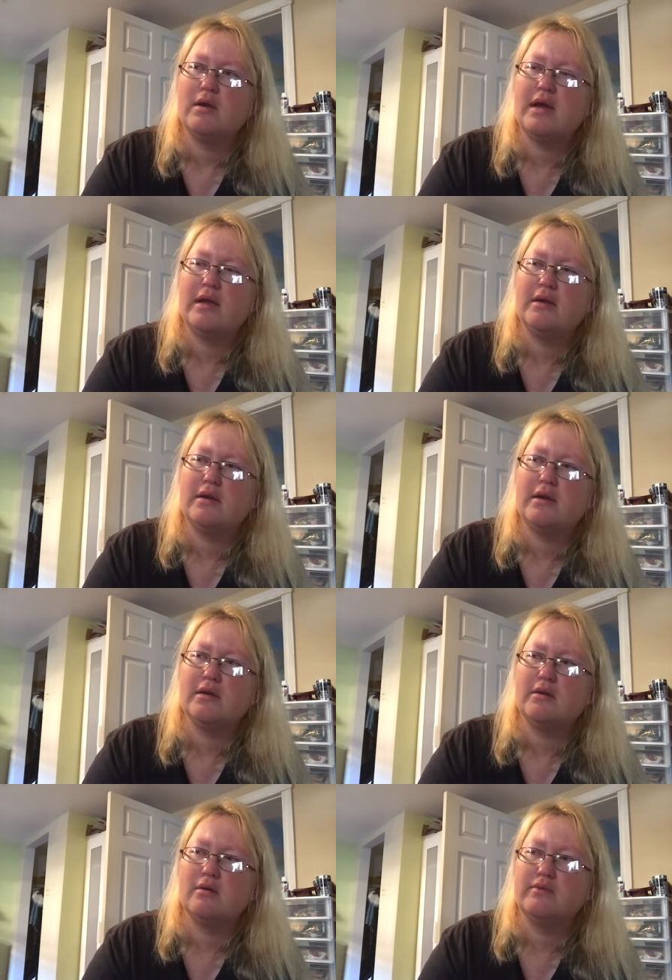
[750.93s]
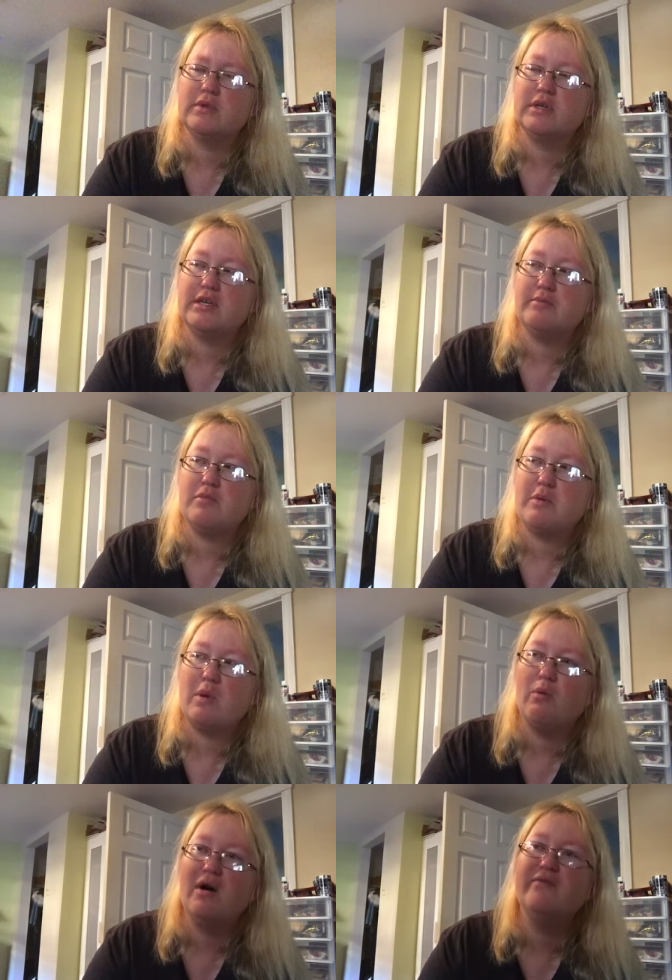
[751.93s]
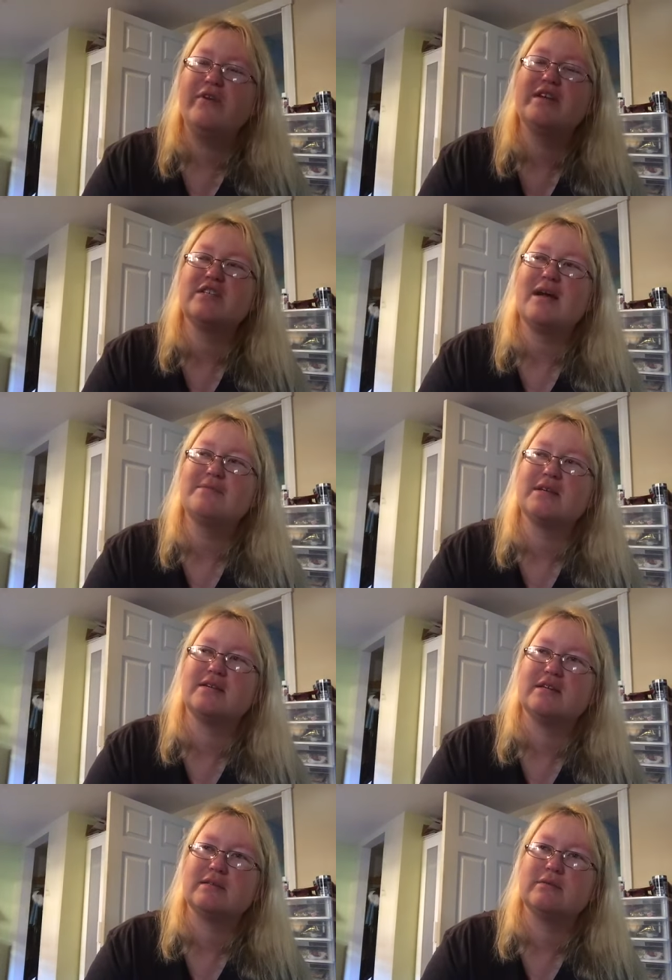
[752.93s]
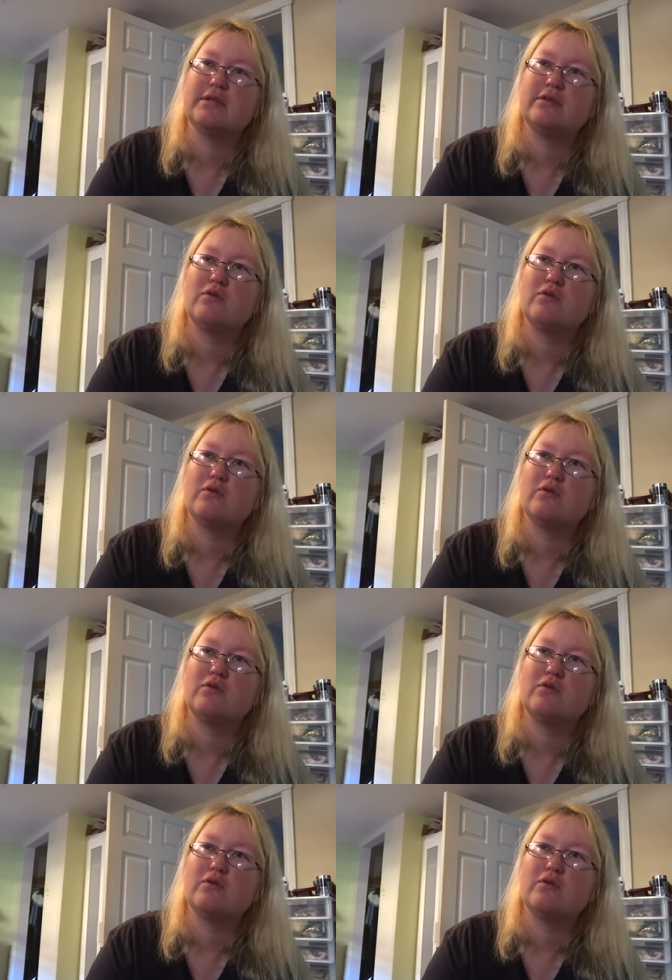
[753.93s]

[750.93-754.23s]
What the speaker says: and hopefully maybe one finished object next week,